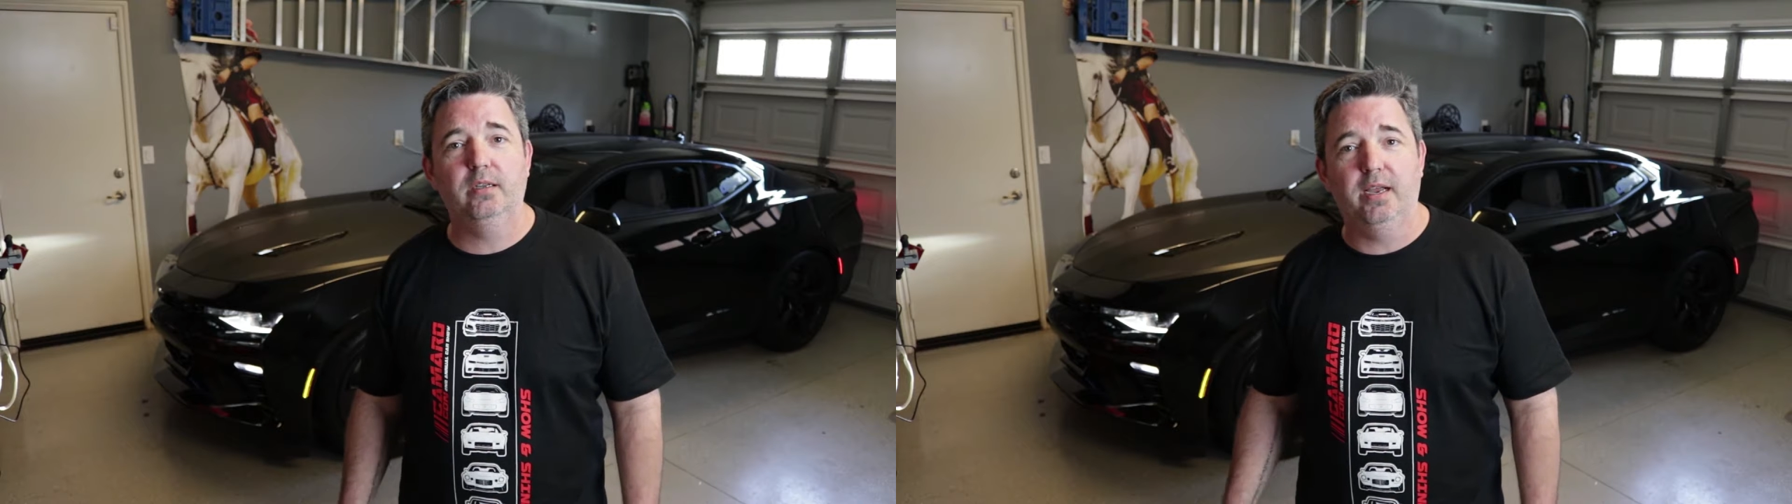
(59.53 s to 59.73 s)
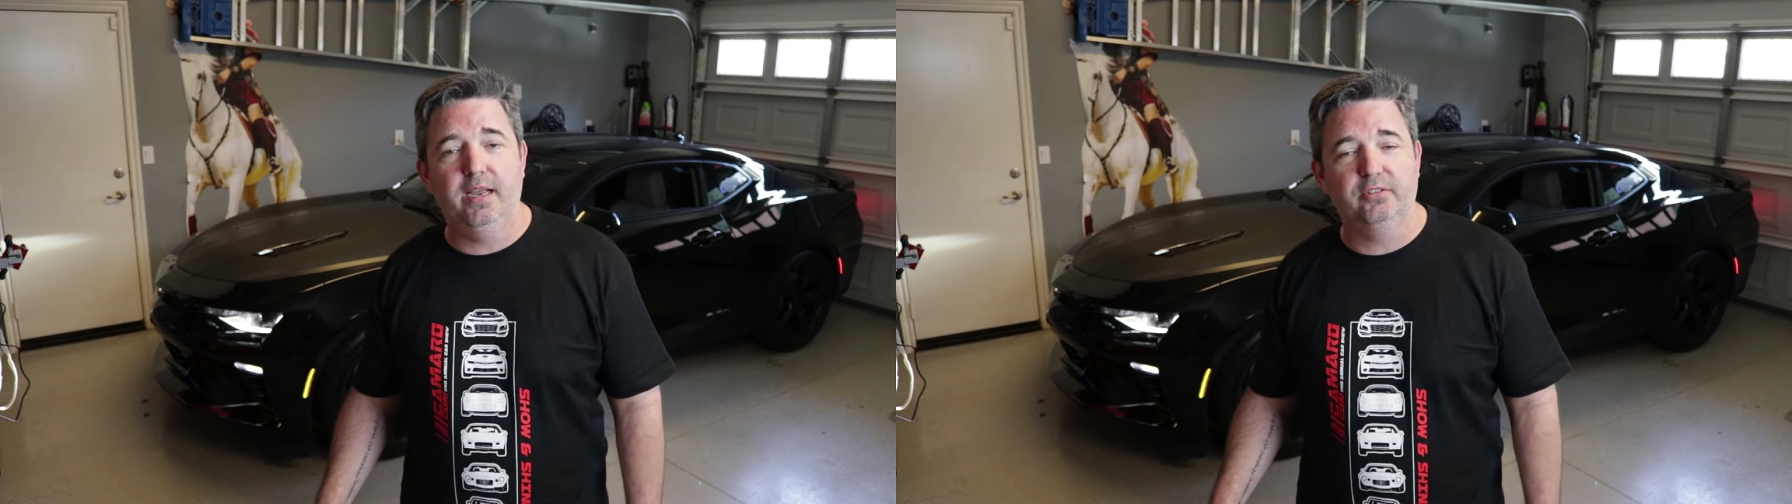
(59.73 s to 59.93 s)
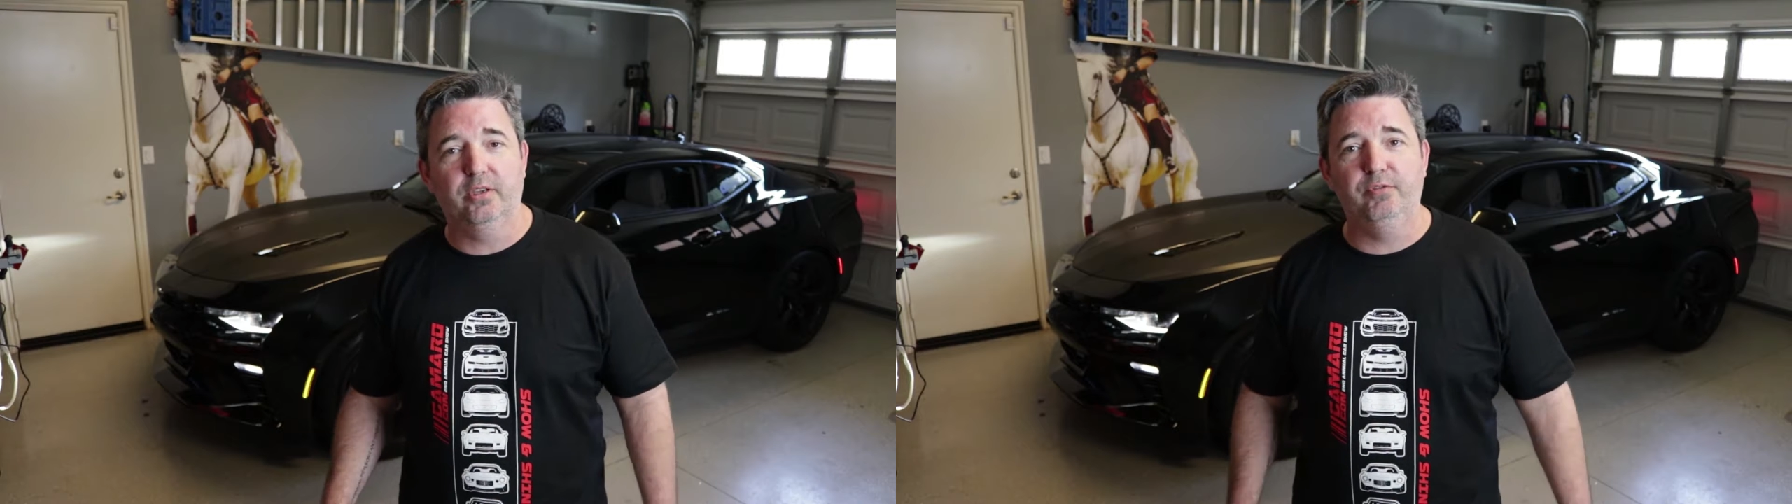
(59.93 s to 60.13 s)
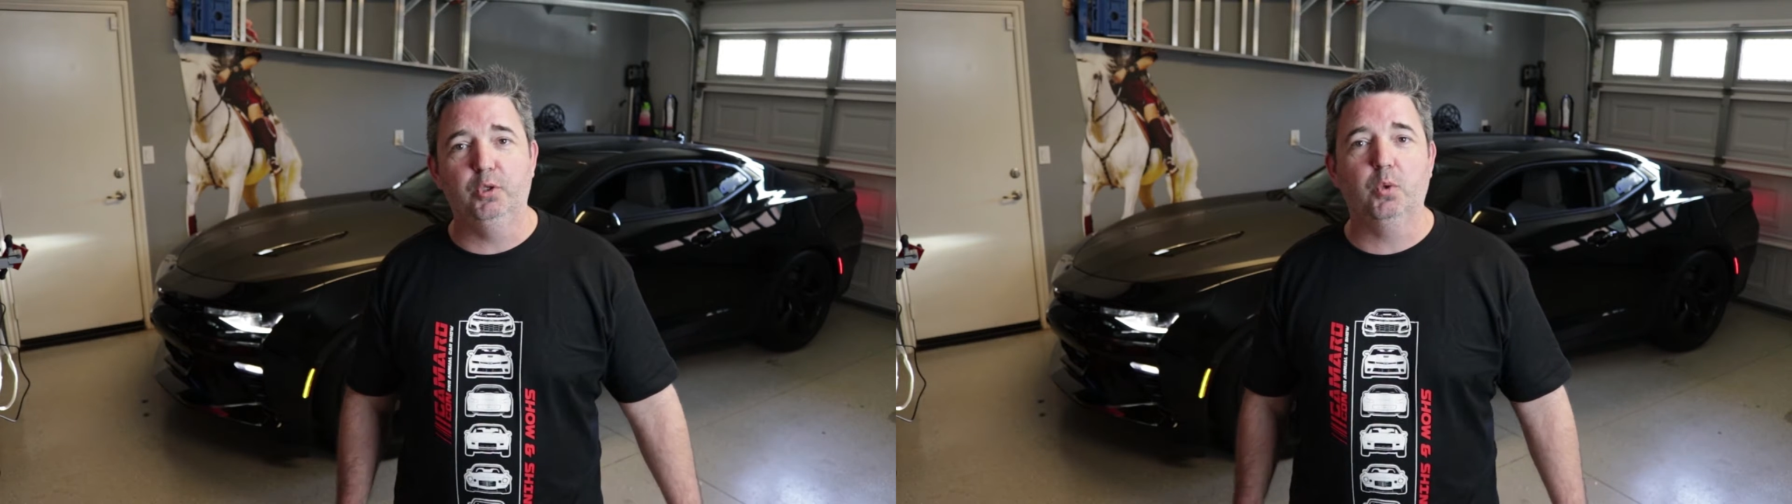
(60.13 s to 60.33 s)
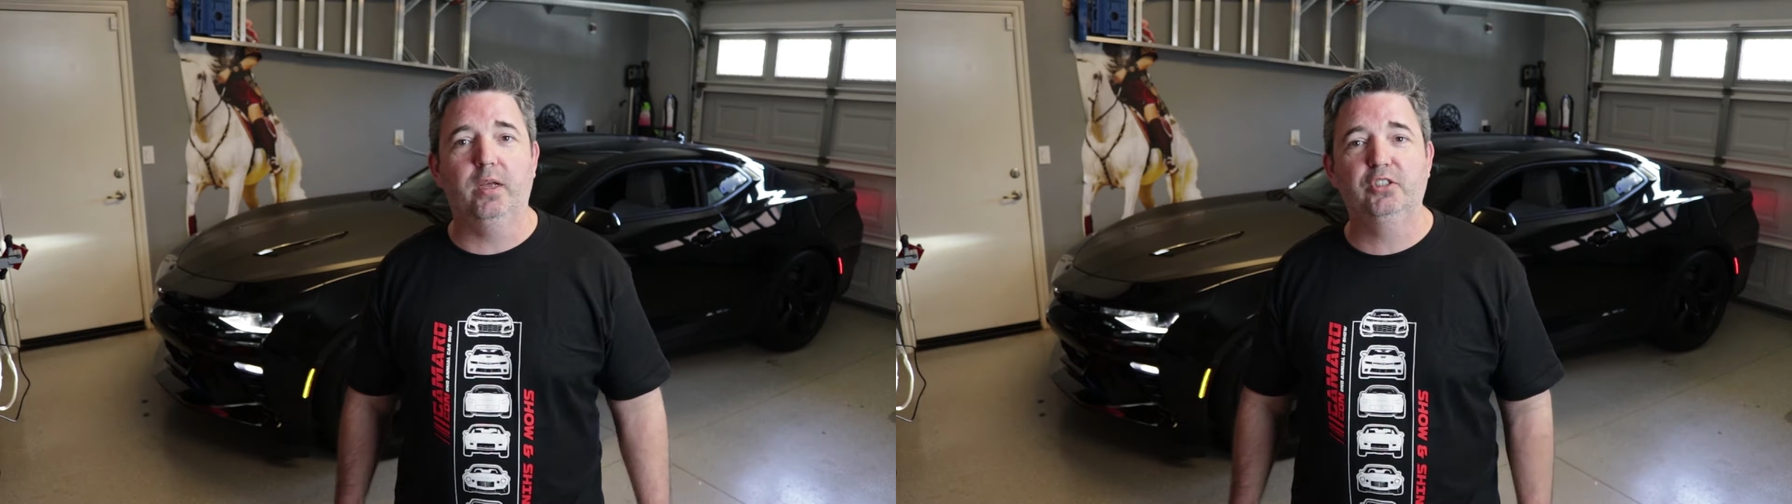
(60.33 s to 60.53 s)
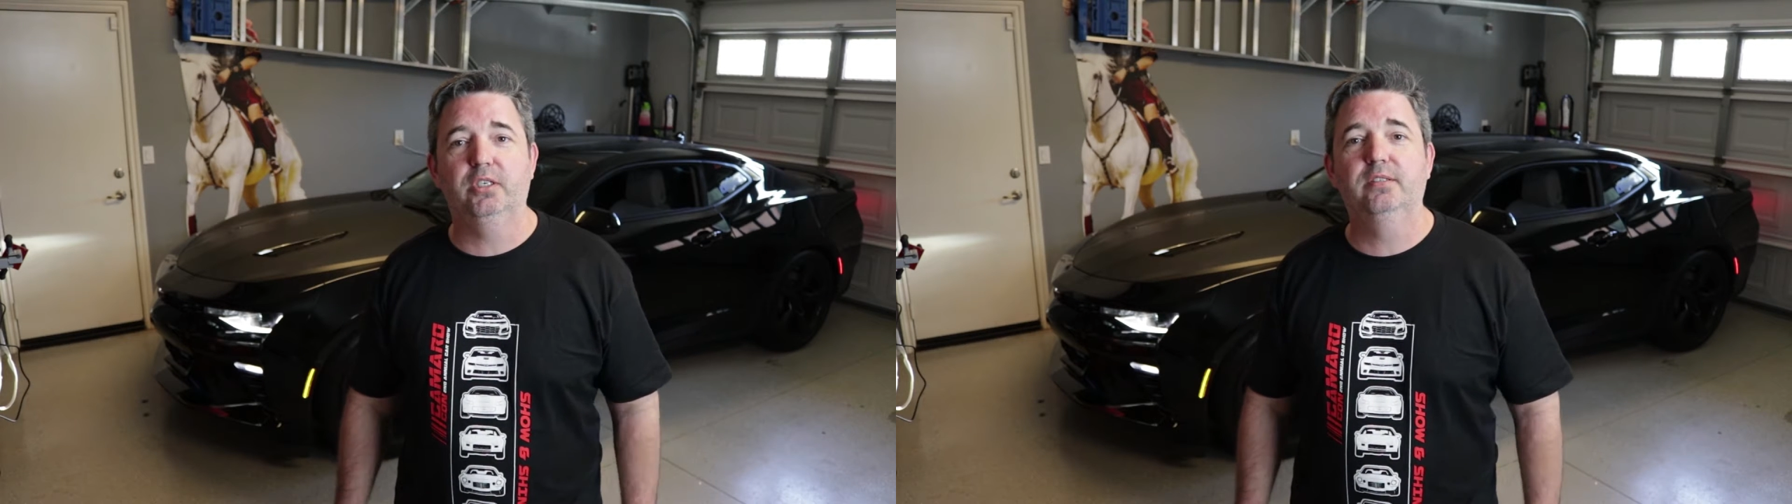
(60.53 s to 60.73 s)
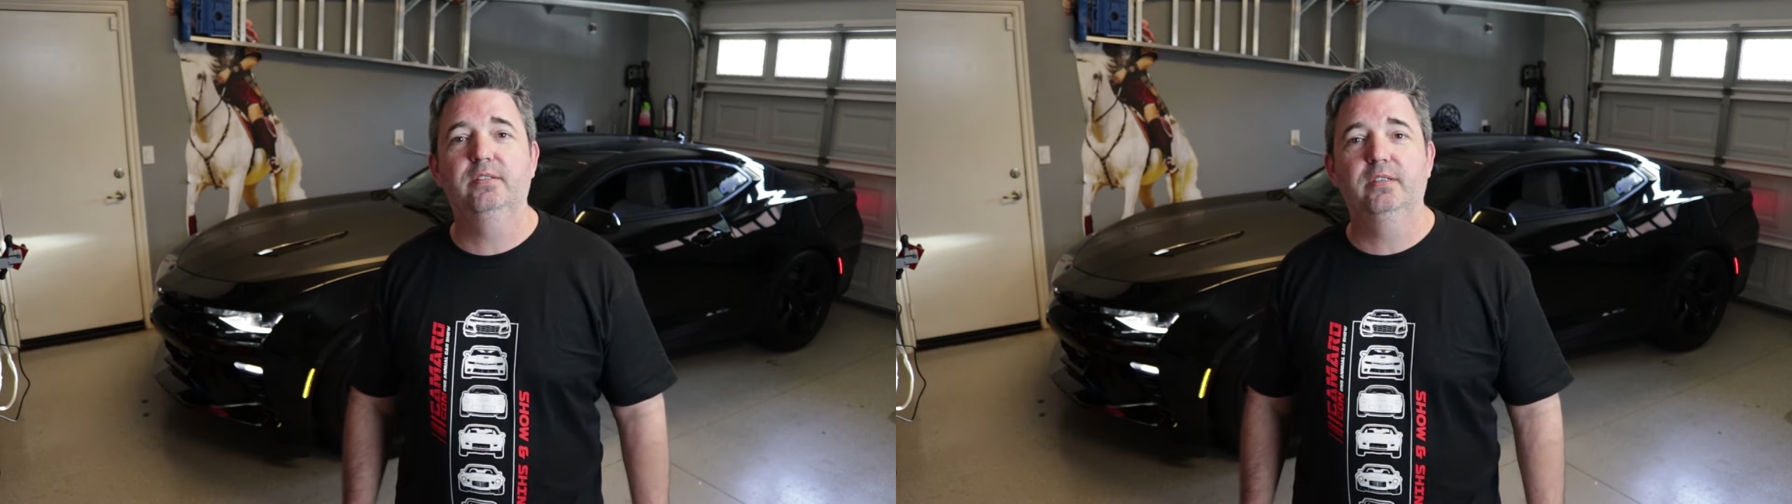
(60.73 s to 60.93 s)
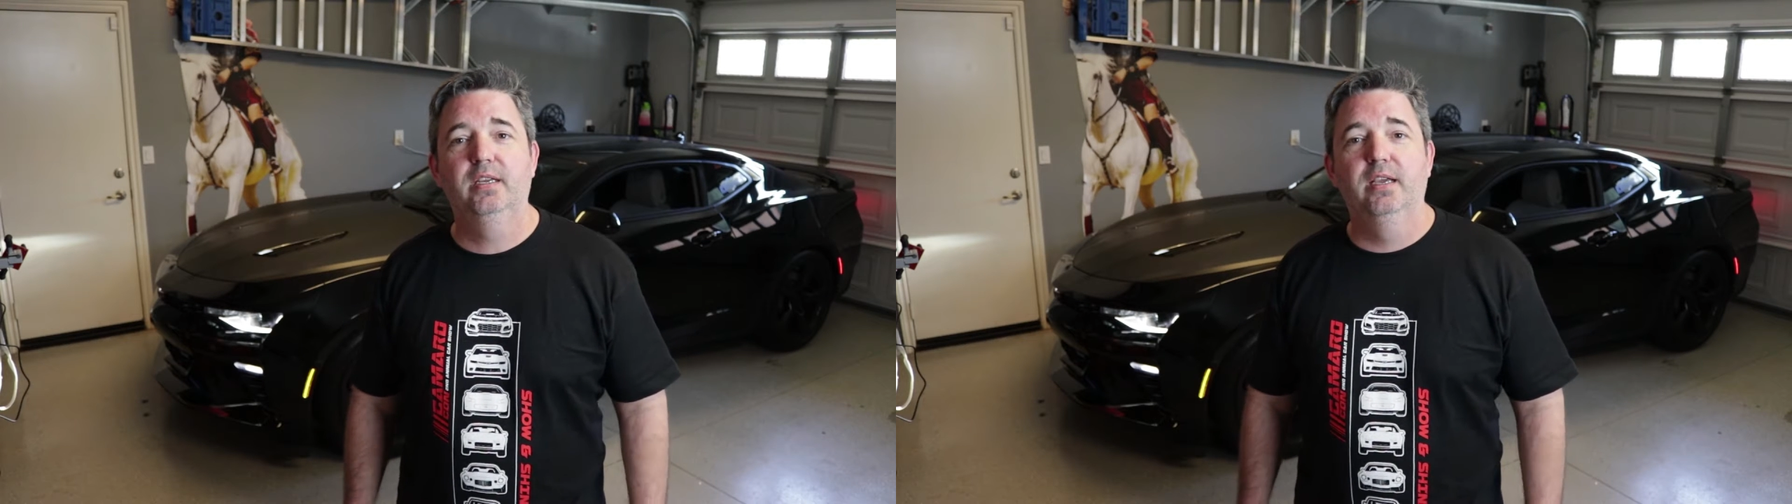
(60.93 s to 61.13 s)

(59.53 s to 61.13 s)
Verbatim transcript: I ask a few questions.